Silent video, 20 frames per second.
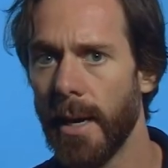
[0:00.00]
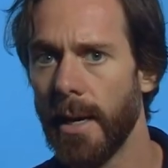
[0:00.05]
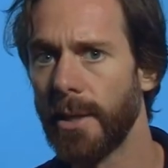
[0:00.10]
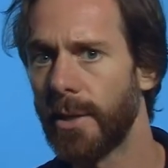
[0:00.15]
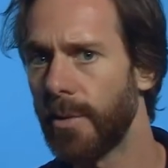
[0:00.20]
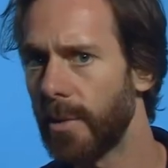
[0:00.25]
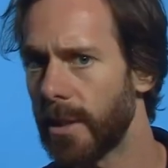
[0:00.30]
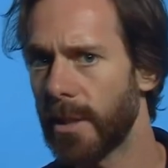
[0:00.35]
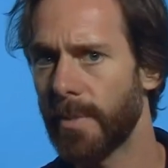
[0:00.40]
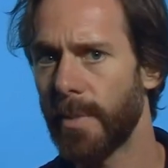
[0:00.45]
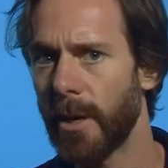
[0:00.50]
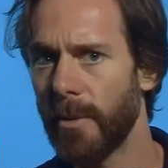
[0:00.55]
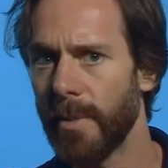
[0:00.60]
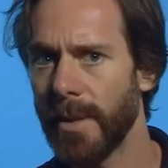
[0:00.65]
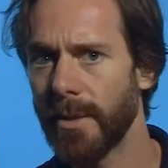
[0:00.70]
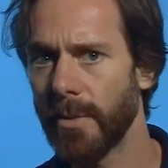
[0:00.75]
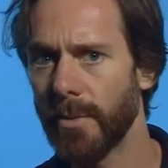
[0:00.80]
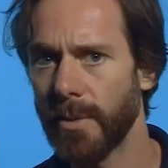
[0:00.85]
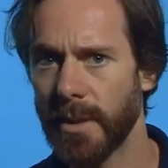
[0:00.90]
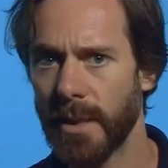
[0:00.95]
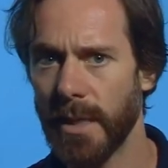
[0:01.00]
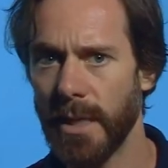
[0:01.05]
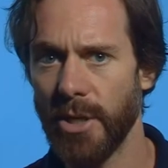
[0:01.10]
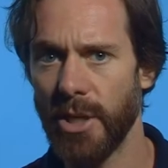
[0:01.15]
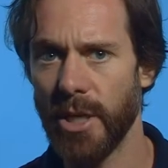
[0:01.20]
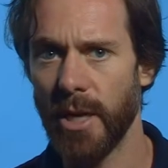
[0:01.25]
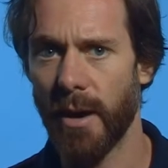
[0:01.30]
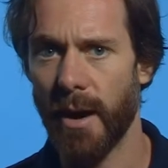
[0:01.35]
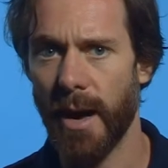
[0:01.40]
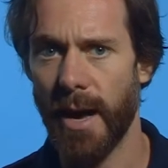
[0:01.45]
to experimental
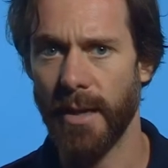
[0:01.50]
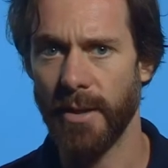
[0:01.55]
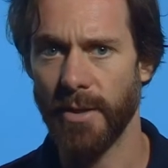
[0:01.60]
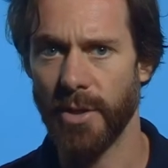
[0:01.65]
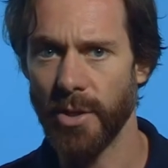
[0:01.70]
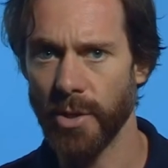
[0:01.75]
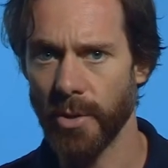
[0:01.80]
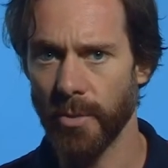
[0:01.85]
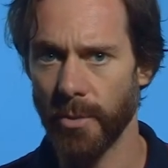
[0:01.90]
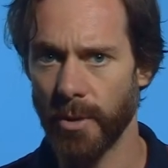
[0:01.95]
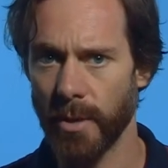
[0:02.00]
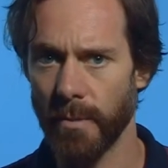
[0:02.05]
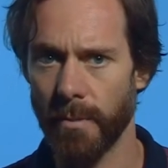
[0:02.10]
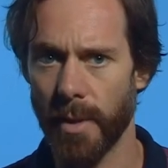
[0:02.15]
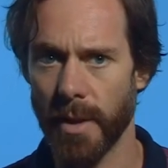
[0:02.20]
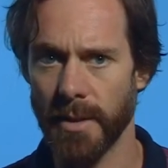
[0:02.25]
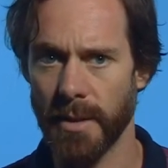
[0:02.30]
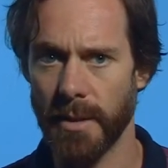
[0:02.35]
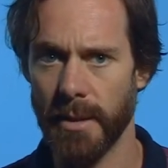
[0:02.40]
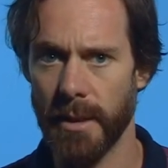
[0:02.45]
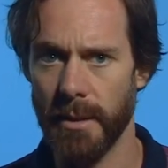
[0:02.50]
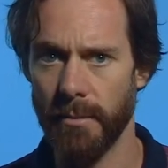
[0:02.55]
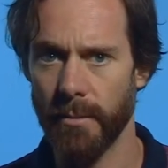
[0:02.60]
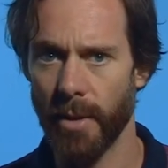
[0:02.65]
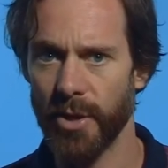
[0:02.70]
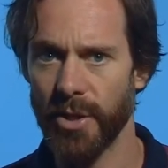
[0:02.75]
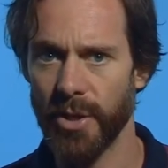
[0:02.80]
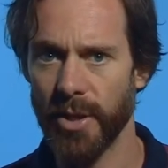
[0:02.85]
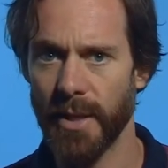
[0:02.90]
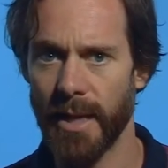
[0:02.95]
CGI and digital compositing,
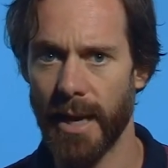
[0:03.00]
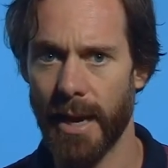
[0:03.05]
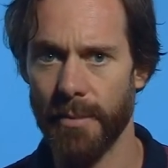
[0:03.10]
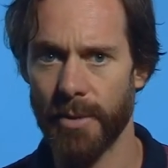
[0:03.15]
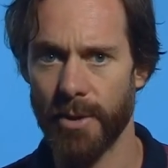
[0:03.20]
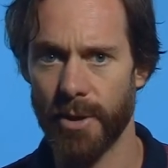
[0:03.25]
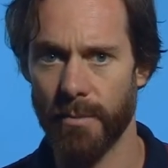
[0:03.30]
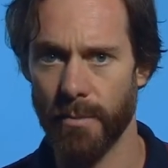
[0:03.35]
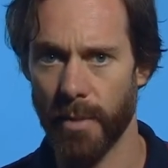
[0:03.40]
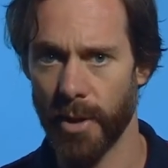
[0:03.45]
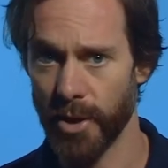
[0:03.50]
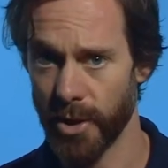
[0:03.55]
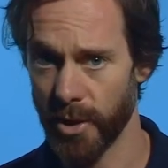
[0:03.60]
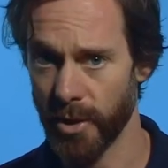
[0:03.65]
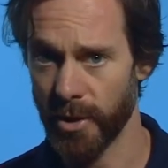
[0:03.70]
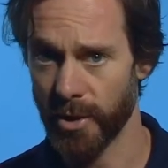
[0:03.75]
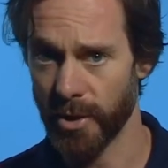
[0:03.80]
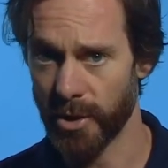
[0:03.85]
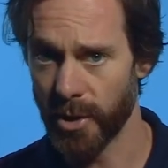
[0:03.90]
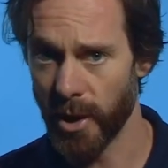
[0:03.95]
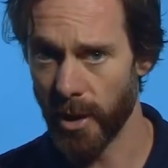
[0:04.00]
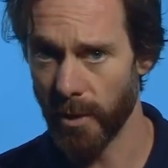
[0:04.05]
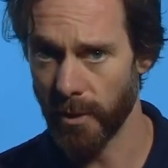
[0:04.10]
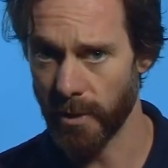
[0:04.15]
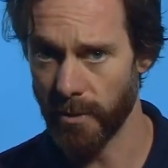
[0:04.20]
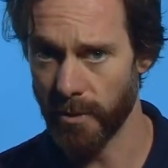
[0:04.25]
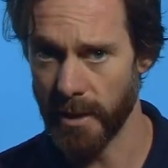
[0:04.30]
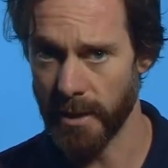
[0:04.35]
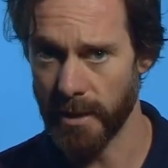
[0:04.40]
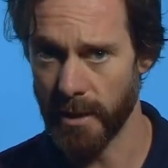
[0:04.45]
motion capture and motion control
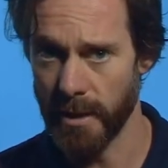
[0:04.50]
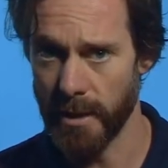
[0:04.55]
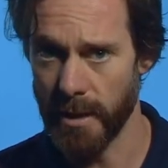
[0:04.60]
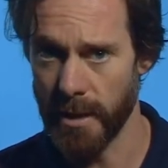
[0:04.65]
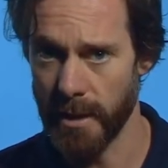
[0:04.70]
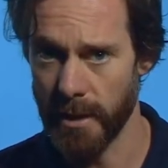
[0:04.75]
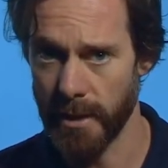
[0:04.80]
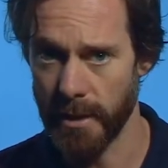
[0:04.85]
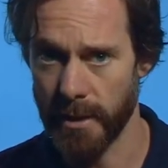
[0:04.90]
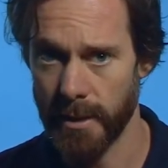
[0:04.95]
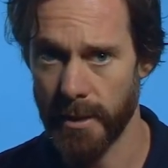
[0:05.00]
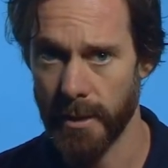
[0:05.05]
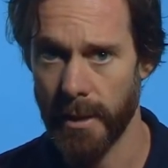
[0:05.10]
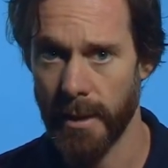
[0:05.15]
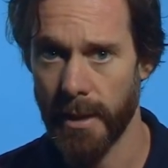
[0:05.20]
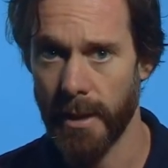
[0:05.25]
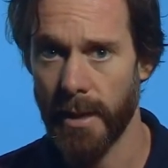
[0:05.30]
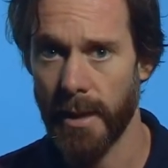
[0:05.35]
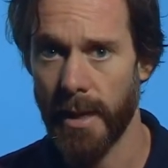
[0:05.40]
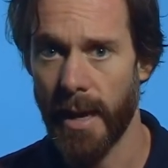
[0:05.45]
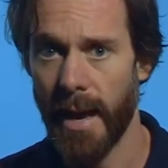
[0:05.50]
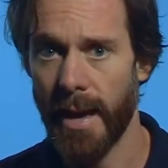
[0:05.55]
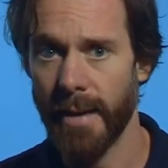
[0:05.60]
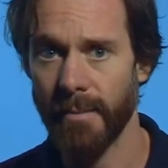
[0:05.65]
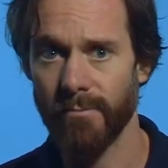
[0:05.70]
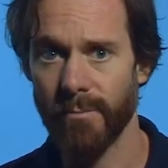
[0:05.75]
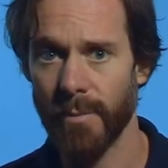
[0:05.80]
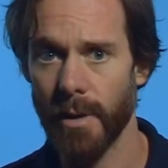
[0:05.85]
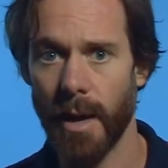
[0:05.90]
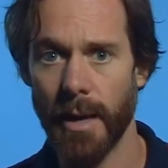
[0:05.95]
in recent years,
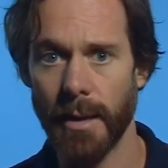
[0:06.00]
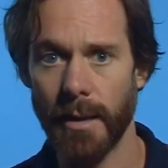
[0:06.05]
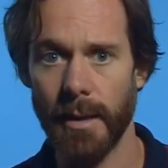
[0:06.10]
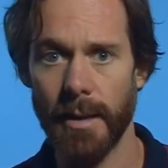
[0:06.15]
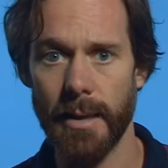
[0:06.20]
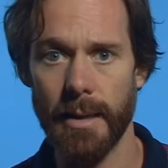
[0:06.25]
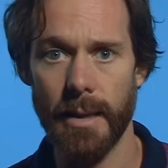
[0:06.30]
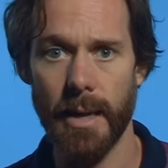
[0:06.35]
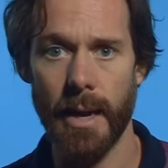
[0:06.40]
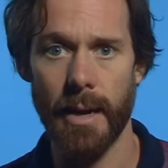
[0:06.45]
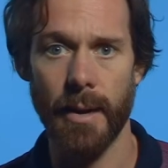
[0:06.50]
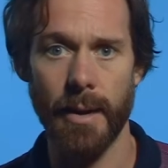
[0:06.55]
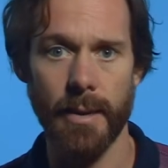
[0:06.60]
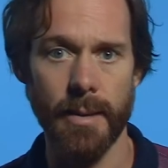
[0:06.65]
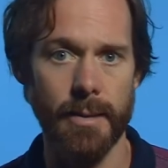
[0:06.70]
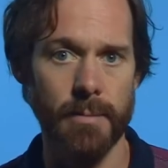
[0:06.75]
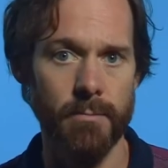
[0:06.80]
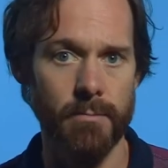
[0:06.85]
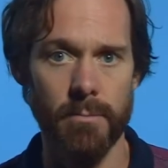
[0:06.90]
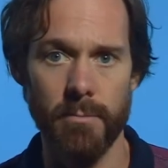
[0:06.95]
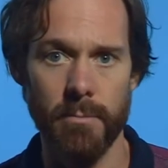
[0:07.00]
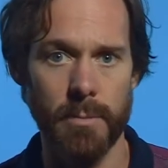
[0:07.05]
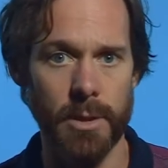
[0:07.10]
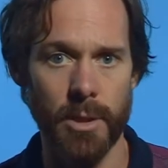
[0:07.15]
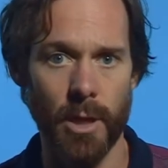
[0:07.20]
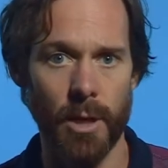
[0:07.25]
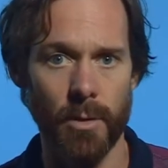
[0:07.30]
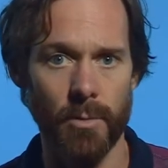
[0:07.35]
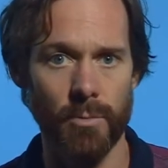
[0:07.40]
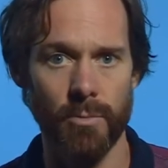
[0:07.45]
and likely an
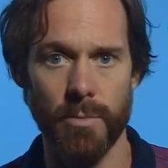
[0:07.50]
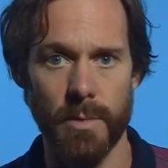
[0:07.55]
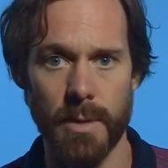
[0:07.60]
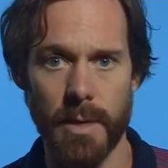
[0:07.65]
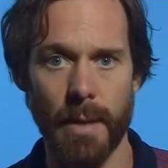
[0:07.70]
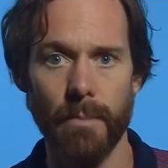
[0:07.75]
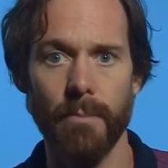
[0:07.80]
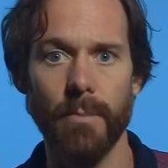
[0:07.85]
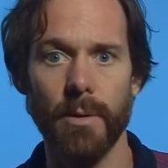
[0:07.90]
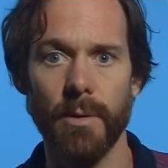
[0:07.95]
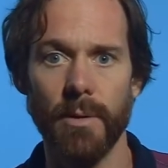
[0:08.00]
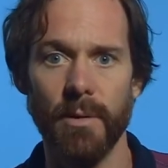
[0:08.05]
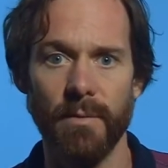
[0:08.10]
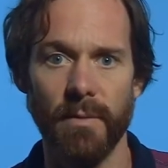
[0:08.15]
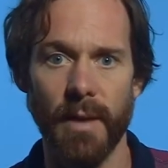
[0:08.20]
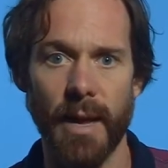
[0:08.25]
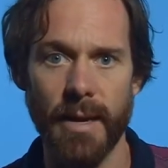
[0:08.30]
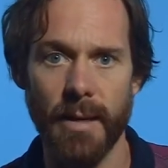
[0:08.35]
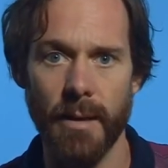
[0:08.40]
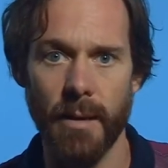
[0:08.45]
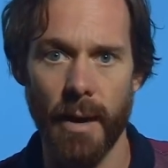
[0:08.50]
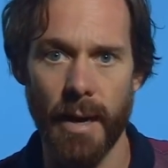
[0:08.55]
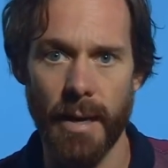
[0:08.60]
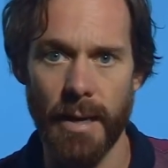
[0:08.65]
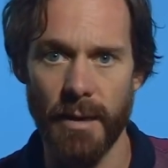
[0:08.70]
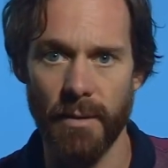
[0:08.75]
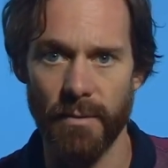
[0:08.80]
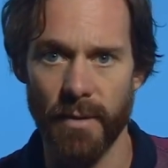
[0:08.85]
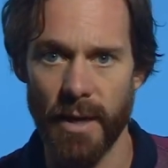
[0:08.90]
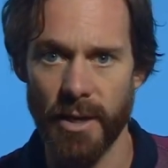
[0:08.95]
untold number of late-night
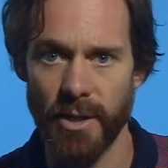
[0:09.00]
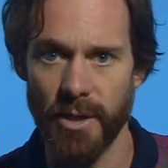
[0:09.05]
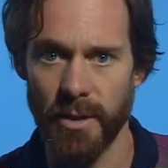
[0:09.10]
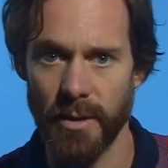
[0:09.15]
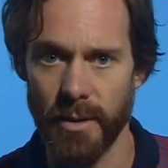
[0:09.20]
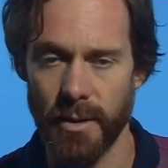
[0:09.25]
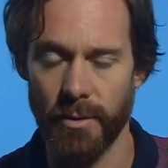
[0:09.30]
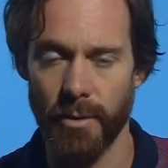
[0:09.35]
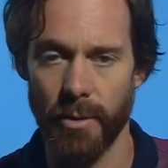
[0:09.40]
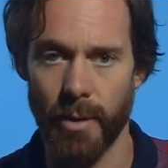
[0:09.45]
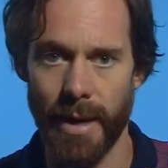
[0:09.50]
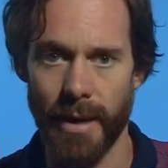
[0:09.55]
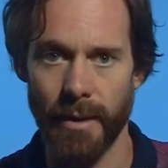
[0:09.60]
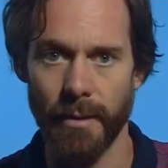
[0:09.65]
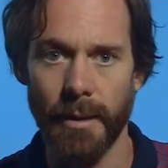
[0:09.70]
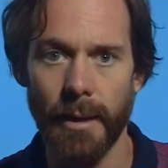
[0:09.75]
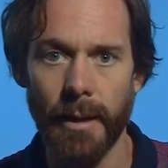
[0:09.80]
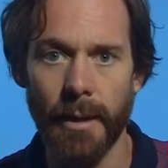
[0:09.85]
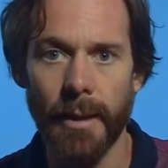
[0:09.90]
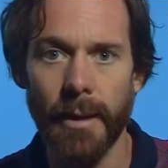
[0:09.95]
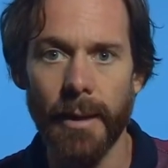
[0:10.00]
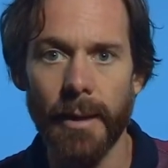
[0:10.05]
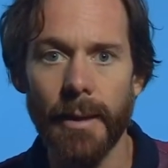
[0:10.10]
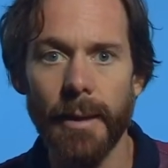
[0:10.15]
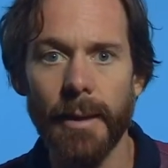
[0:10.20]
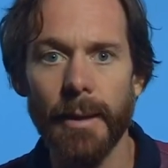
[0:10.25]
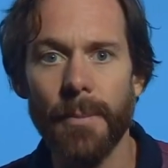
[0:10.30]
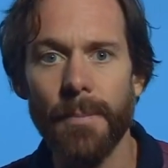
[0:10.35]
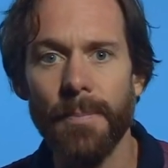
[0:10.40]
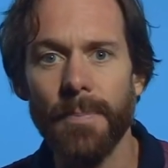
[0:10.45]
innovations throughout.
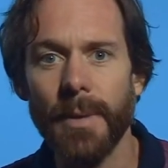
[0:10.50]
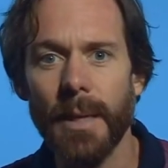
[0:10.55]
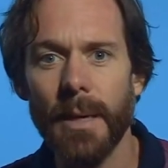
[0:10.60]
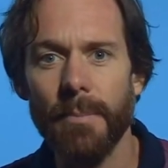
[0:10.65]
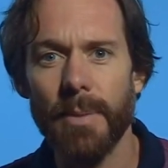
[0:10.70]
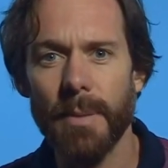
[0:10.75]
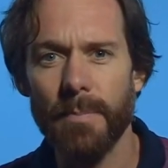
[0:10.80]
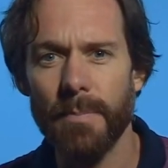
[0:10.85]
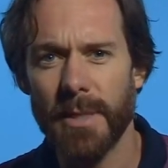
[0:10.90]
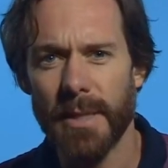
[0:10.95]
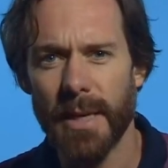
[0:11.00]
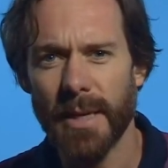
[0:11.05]
But